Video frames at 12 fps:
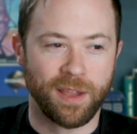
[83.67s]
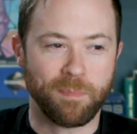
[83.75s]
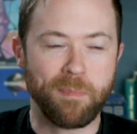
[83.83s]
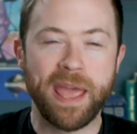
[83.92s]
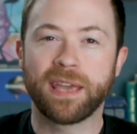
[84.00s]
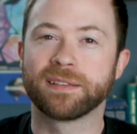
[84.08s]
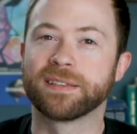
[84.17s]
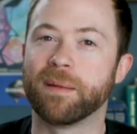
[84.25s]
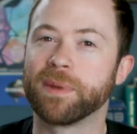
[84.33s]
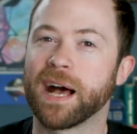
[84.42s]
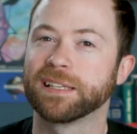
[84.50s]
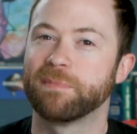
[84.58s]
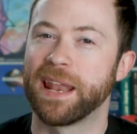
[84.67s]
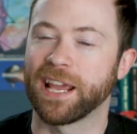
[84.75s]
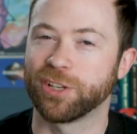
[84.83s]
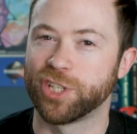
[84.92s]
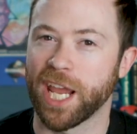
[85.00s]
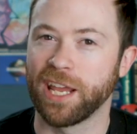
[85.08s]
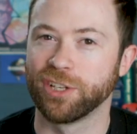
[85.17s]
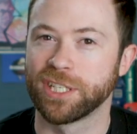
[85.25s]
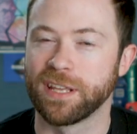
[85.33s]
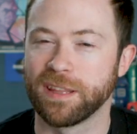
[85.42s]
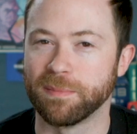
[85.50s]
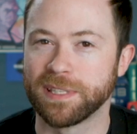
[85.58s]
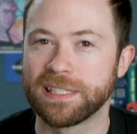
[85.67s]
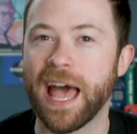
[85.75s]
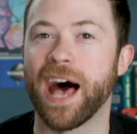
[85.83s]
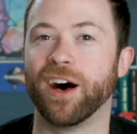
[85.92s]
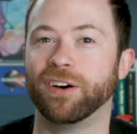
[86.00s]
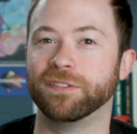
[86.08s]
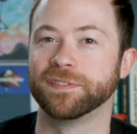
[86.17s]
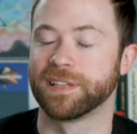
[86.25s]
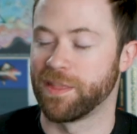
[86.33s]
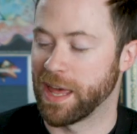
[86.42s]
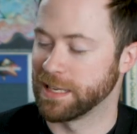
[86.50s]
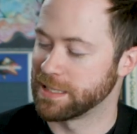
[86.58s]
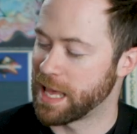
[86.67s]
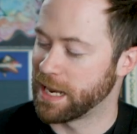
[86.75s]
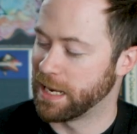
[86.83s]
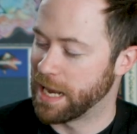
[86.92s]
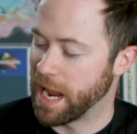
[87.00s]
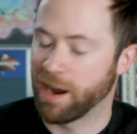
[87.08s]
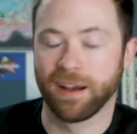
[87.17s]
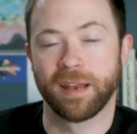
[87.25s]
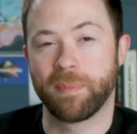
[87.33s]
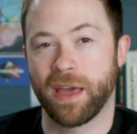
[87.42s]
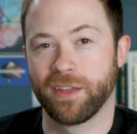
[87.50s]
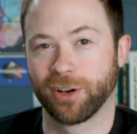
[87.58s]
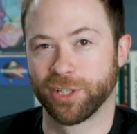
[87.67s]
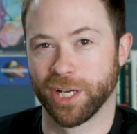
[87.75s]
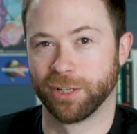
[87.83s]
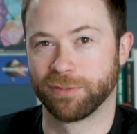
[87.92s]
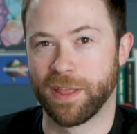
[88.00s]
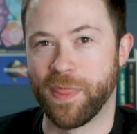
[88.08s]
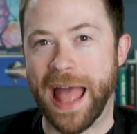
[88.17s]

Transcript: make some cosmetic change to themselves that is then inherited by their children.